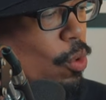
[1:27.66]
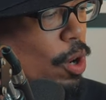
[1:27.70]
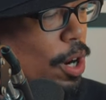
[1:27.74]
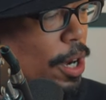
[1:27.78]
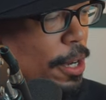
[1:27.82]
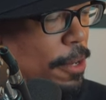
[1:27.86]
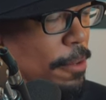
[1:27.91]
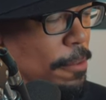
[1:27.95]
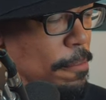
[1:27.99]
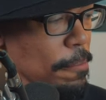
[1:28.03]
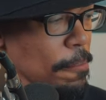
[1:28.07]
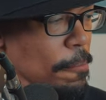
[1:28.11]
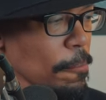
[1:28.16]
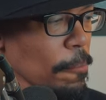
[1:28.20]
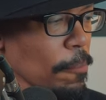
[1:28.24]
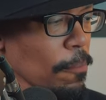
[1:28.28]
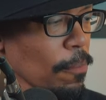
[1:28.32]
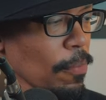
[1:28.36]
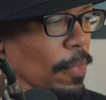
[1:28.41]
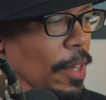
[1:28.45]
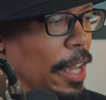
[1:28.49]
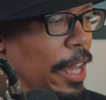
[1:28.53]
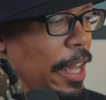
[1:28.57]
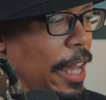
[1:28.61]
one.
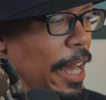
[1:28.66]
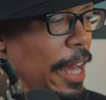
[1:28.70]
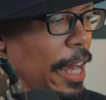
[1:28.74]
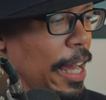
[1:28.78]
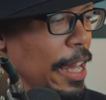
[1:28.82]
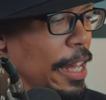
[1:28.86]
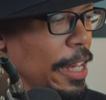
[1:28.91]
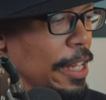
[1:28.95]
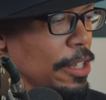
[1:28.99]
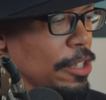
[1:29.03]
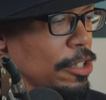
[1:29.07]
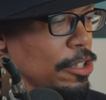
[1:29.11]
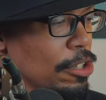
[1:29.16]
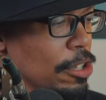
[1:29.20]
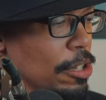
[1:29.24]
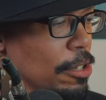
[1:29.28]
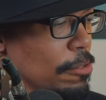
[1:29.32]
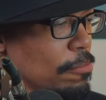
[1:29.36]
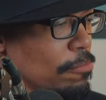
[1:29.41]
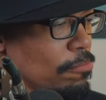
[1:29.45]
And